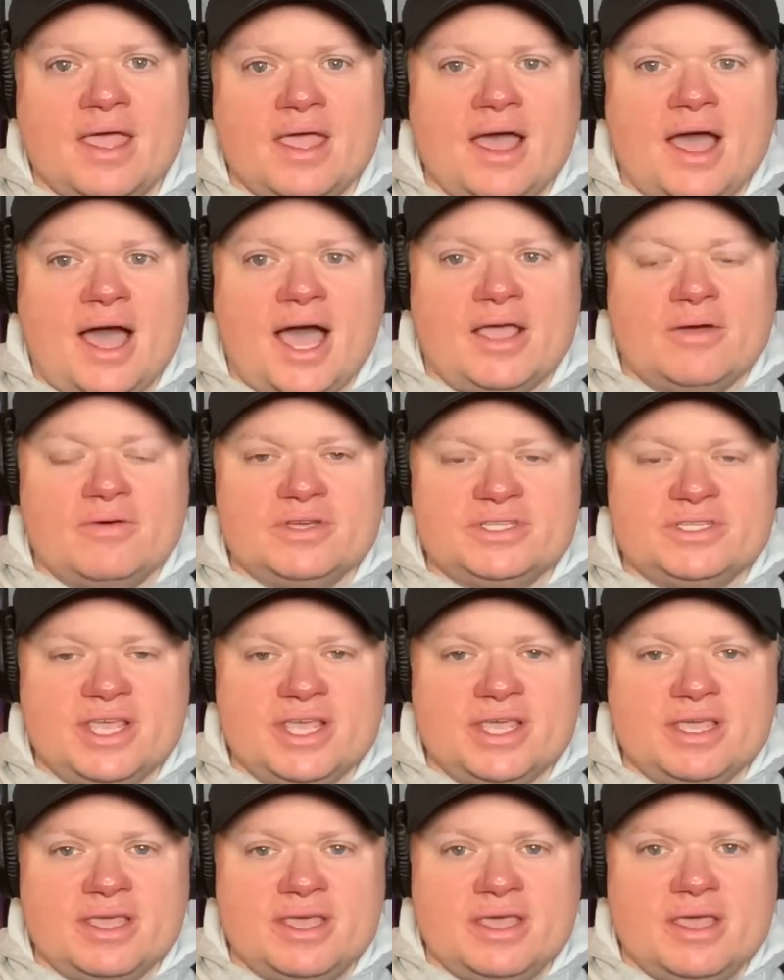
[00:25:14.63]
I always
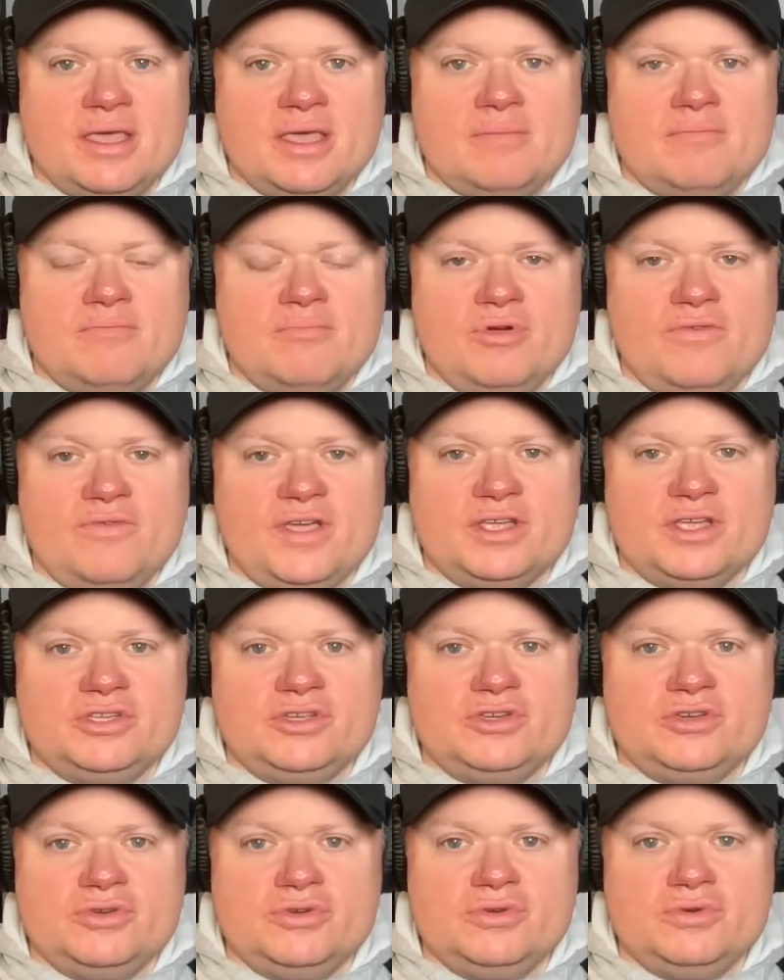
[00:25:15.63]
think moving
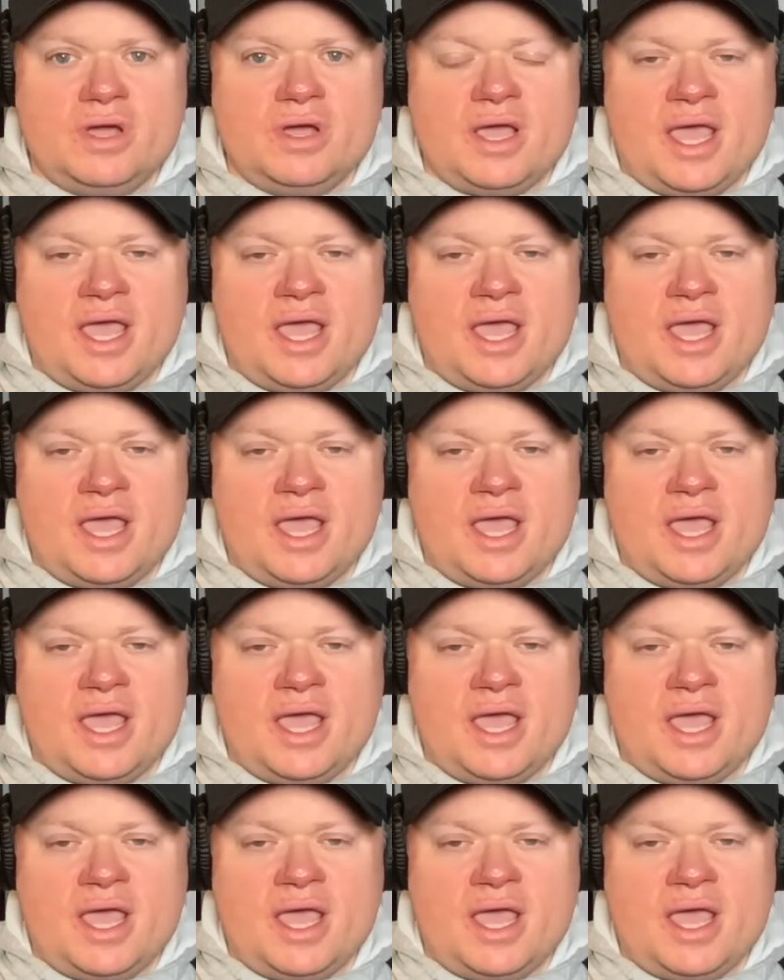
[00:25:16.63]
to